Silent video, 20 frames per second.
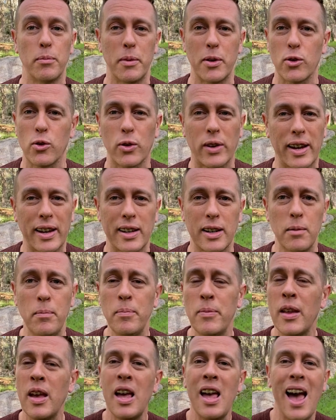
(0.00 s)
the mineral
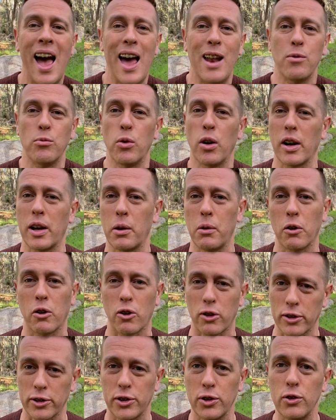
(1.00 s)
kingdom and working with
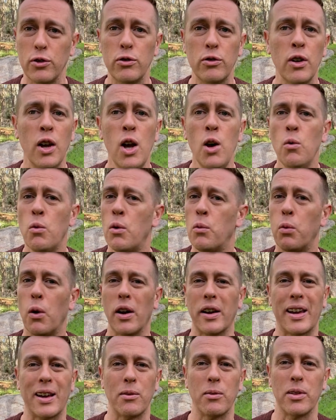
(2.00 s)
crystals. We're
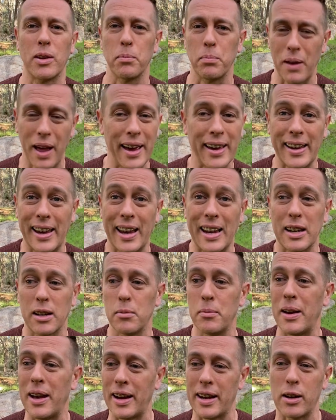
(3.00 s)
working with the plant
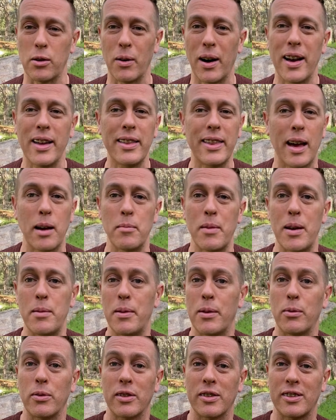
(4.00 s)
kingdom anyway, that may
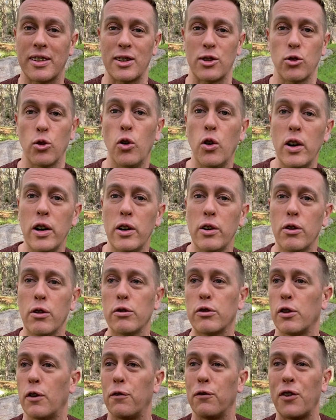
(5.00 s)
be with essential
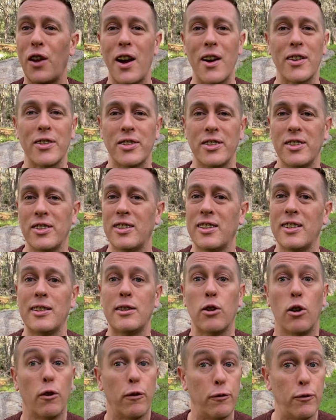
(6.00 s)
oils or flower
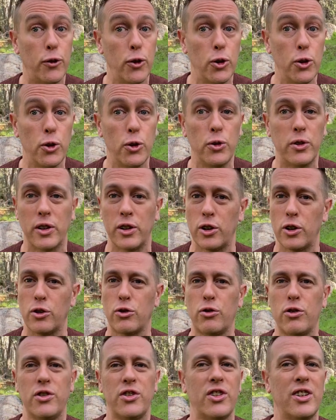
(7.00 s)
essences or food and
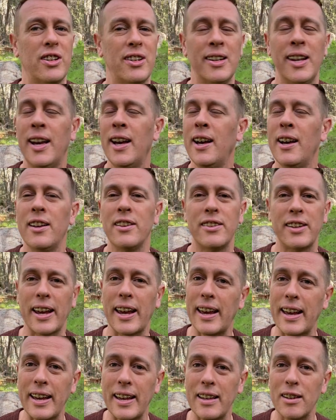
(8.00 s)
nutrition,
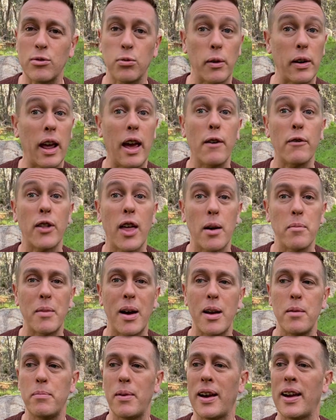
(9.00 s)
teas, whatever that
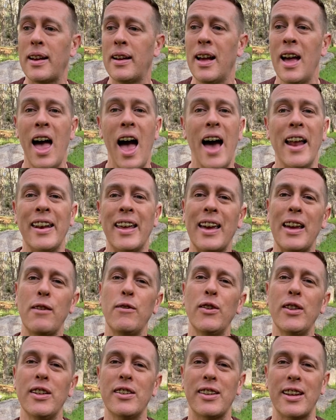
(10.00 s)
may be, and
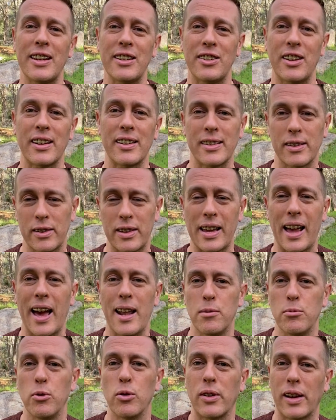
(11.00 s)
even the teachings of the
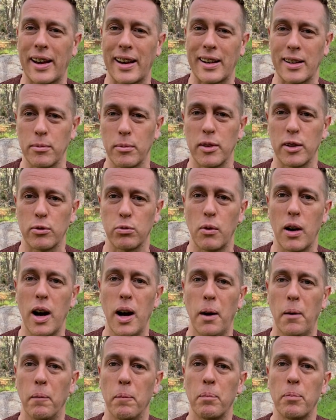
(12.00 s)
animal kingdom as
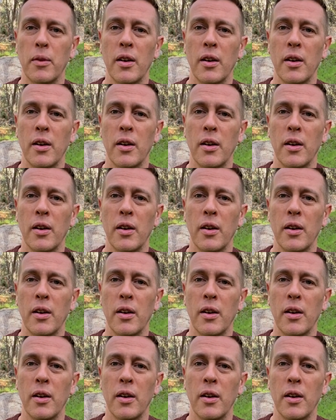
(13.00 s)
well.